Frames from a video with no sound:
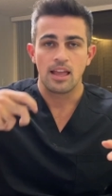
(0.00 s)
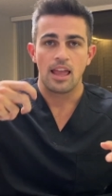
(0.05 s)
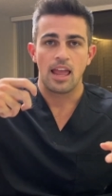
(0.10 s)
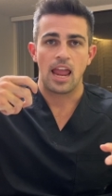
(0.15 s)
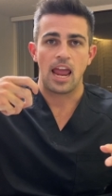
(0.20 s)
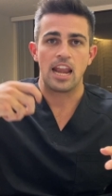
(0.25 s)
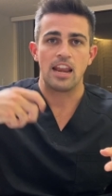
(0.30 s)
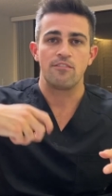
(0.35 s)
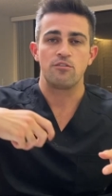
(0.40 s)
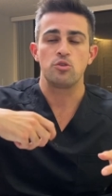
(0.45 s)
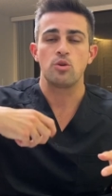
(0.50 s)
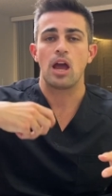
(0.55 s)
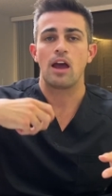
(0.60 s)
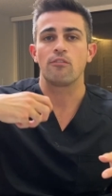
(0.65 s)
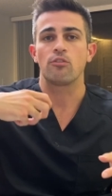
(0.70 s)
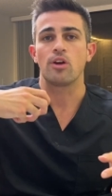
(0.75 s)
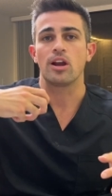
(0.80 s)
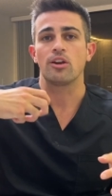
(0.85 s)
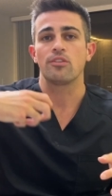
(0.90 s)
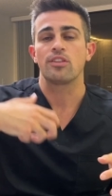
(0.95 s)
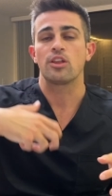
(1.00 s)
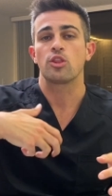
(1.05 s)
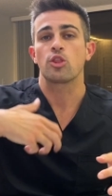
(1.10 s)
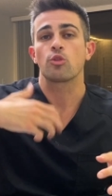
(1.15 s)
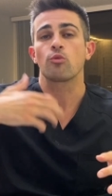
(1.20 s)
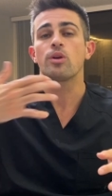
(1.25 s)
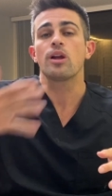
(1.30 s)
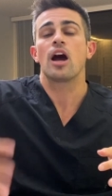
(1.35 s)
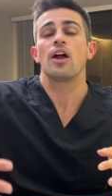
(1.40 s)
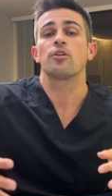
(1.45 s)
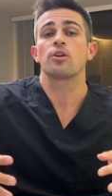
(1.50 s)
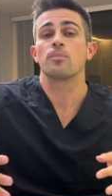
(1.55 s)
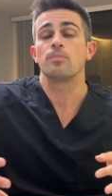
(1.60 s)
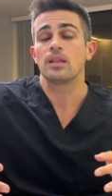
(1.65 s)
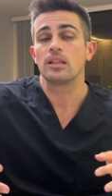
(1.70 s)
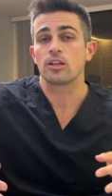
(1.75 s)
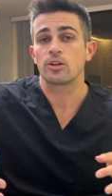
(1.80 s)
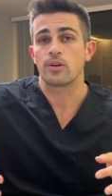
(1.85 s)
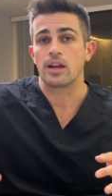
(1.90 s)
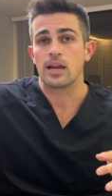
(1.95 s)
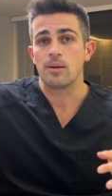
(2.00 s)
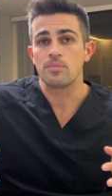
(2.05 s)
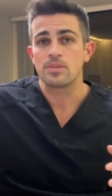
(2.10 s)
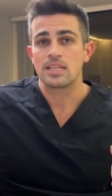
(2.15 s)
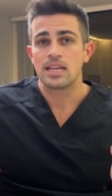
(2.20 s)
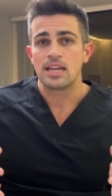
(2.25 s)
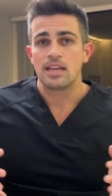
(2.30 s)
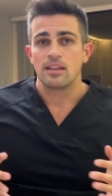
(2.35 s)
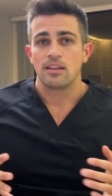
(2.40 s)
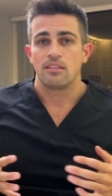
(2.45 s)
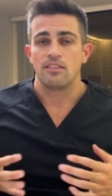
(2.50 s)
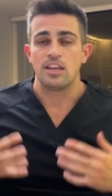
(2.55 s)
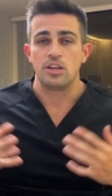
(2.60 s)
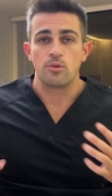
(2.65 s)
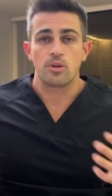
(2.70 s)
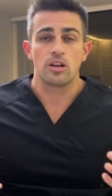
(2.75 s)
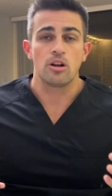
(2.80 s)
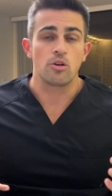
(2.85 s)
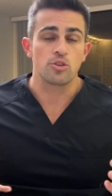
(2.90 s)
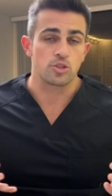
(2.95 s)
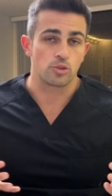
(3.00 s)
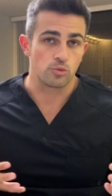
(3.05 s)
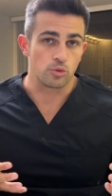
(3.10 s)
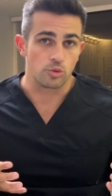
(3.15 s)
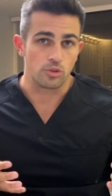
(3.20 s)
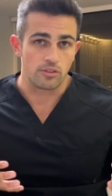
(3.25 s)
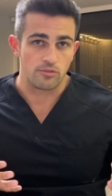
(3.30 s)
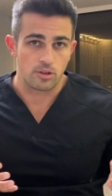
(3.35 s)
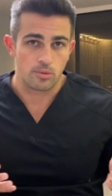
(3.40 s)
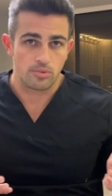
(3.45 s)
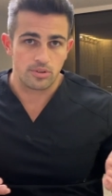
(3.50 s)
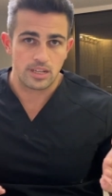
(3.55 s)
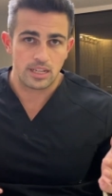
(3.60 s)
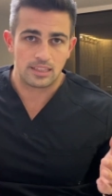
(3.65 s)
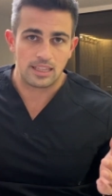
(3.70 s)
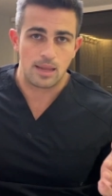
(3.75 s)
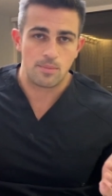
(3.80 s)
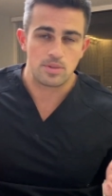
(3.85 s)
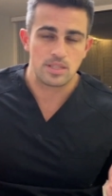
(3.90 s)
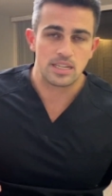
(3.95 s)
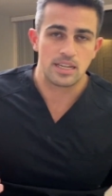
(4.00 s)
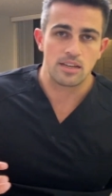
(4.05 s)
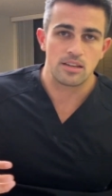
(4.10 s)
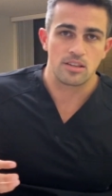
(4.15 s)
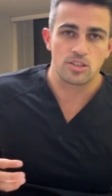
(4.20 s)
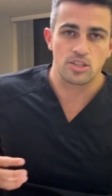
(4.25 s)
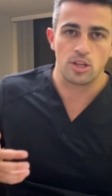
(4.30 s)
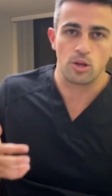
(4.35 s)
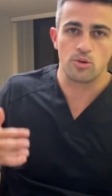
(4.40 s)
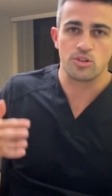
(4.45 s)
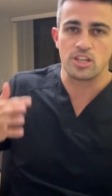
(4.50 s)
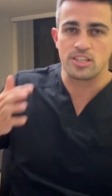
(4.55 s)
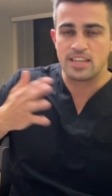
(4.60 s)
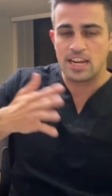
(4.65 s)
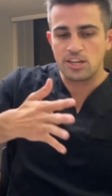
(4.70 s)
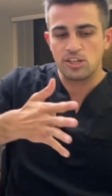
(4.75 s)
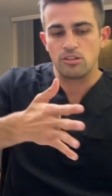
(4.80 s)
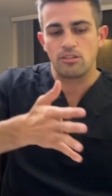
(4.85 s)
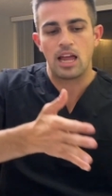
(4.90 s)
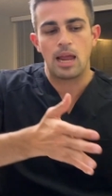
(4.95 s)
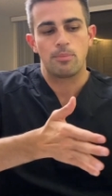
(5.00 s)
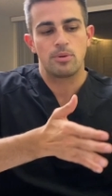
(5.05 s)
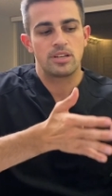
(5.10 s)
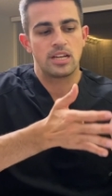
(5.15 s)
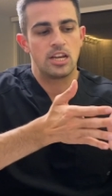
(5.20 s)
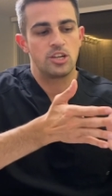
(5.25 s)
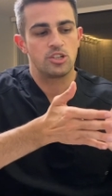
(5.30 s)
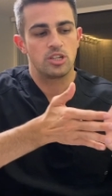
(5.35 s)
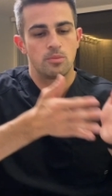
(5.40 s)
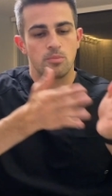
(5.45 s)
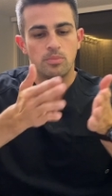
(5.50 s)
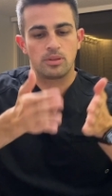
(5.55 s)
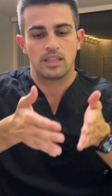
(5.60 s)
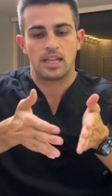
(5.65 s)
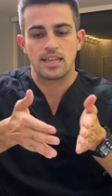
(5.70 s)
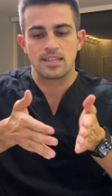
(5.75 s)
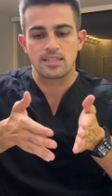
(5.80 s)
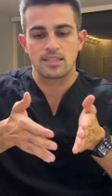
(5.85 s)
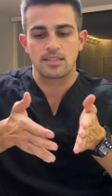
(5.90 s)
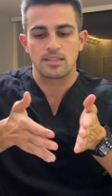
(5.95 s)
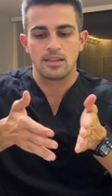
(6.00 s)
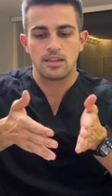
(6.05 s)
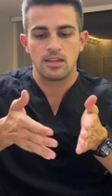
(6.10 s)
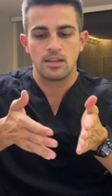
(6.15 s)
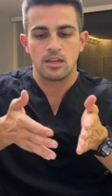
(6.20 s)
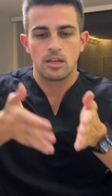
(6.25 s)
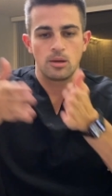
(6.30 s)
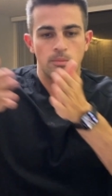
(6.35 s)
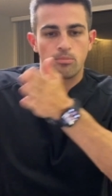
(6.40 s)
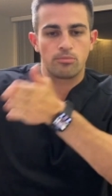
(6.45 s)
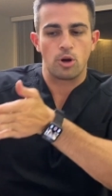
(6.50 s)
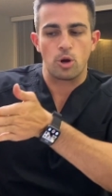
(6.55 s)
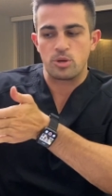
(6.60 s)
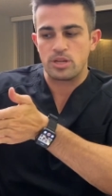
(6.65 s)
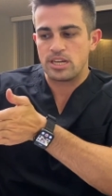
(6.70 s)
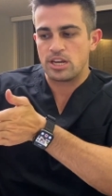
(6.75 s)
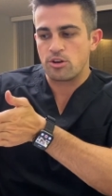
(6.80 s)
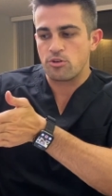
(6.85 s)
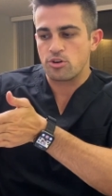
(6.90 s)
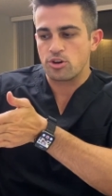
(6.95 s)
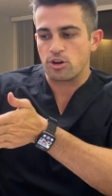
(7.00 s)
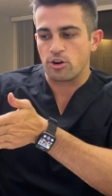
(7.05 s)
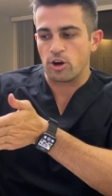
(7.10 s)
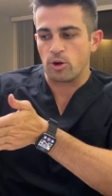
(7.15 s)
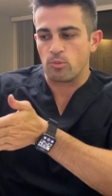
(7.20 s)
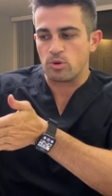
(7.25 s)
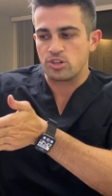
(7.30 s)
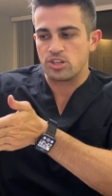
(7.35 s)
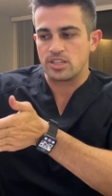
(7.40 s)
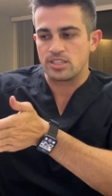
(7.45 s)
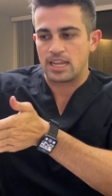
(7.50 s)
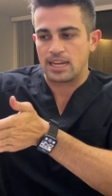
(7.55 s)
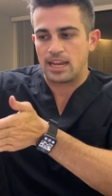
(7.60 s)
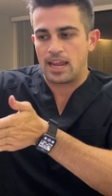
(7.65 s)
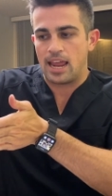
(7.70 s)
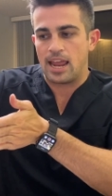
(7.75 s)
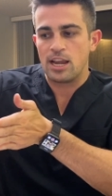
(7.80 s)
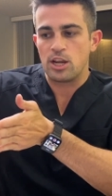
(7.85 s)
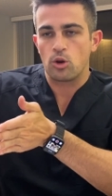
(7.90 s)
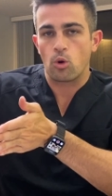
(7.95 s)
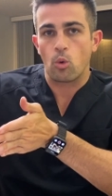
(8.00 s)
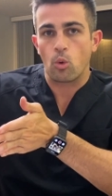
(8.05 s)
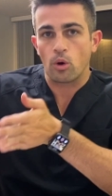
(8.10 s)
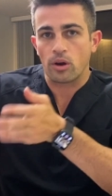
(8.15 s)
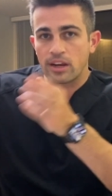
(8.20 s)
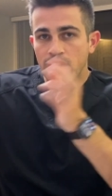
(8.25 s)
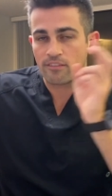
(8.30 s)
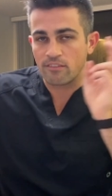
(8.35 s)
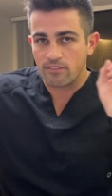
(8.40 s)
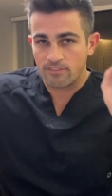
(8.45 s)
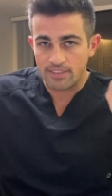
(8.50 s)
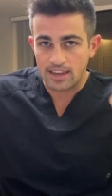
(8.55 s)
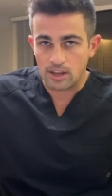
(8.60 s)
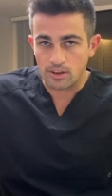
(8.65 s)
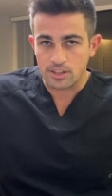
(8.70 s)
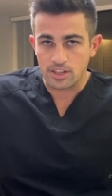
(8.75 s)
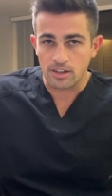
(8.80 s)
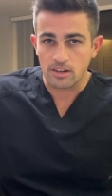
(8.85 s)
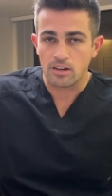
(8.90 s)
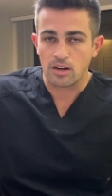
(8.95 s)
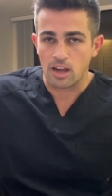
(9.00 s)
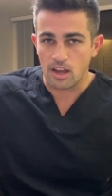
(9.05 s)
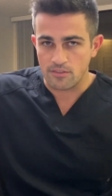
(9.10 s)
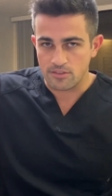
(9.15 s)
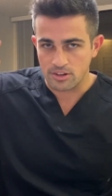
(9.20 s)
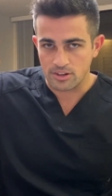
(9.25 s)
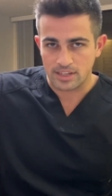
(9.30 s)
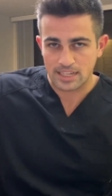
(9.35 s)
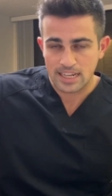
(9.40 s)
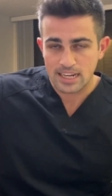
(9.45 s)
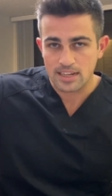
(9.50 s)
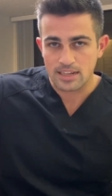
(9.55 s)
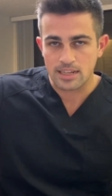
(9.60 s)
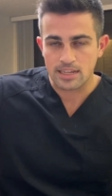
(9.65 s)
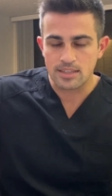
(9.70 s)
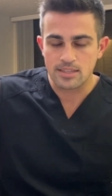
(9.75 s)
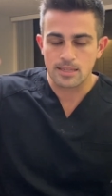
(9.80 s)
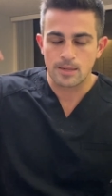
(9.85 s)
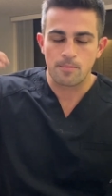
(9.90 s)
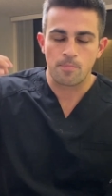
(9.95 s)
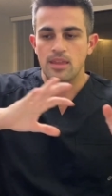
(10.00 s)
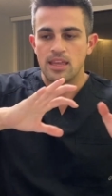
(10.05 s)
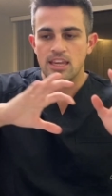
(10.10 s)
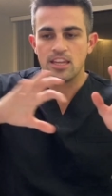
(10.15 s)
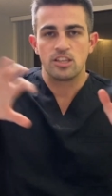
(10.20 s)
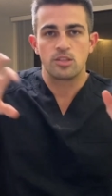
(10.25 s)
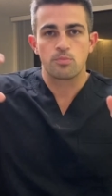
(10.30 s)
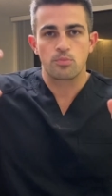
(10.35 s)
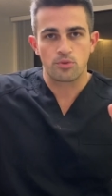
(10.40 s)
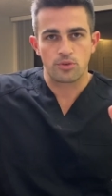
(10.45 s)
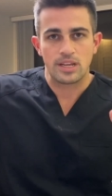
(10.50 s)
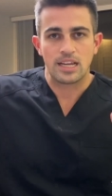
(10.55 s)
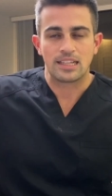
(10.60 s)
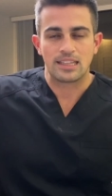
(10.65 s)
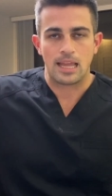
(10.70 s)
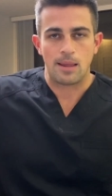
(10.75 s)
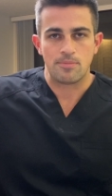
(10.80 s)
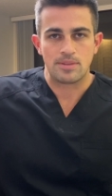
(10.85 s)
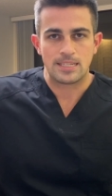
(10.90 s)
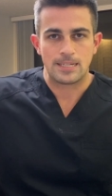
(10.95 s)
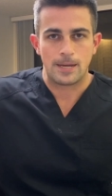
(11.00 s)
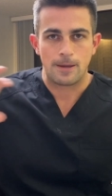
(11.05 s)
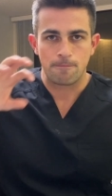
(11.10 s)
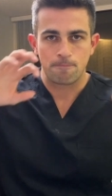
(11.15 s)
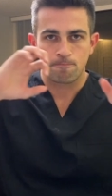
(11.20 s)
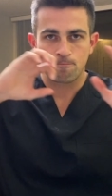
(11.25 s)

and if you have greater than 300 milligrams, then you can also rule in for preeclampsia. So gestational hypertension plus protein in your urine, which is like end organ failure of your kidneys, is preeclampsia.